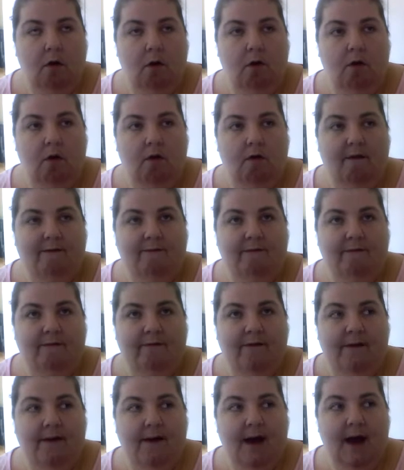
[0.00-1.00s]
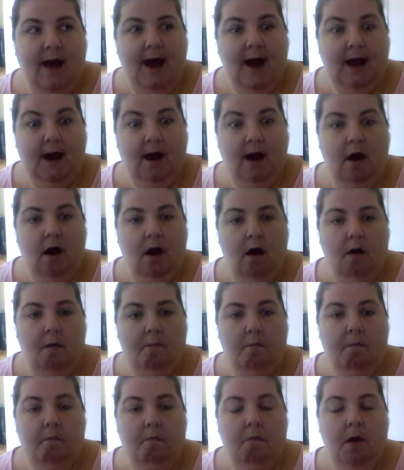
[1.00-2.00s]
of
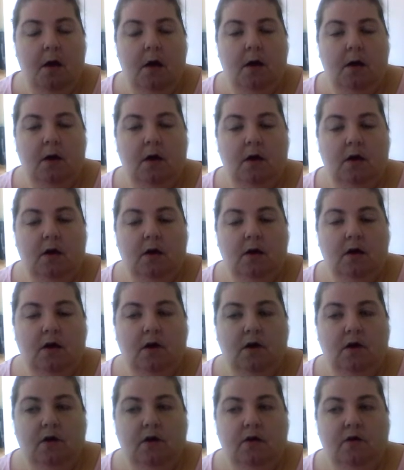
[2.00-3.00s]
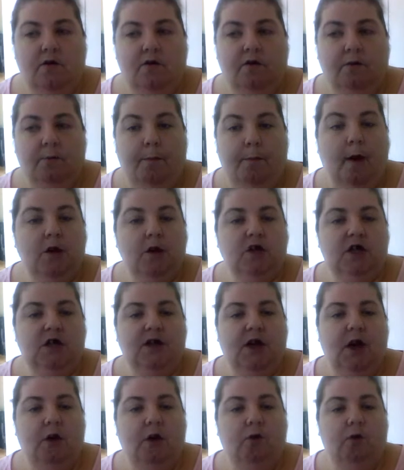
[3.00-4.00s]
income to
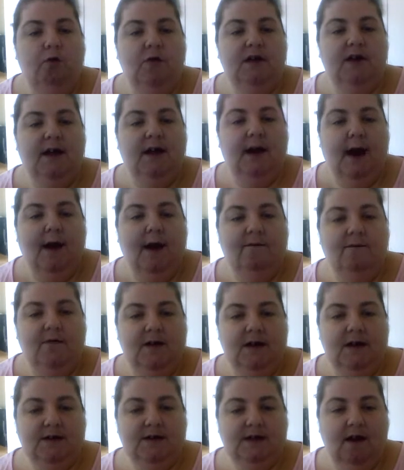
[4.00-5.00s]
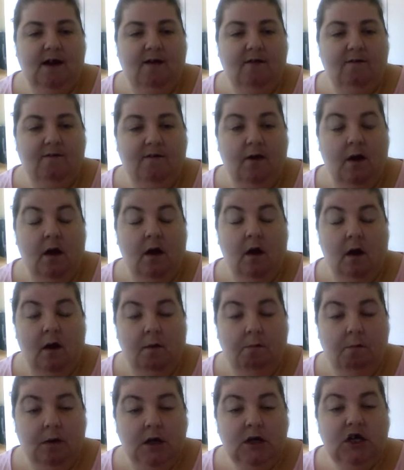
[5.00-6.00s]
purchase her own crafting stuff,
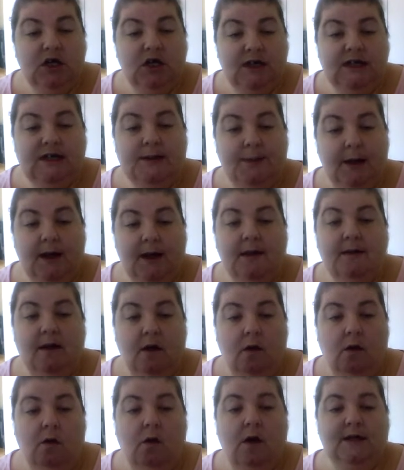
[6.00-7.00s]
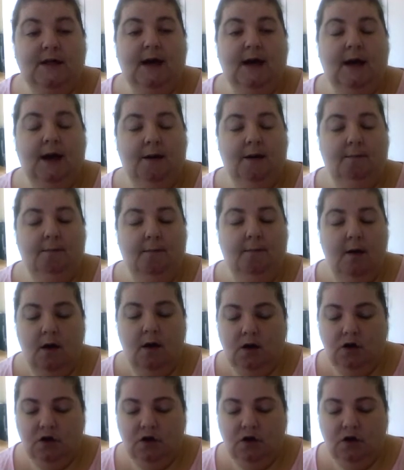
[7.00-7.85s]
because she's spending a lot of time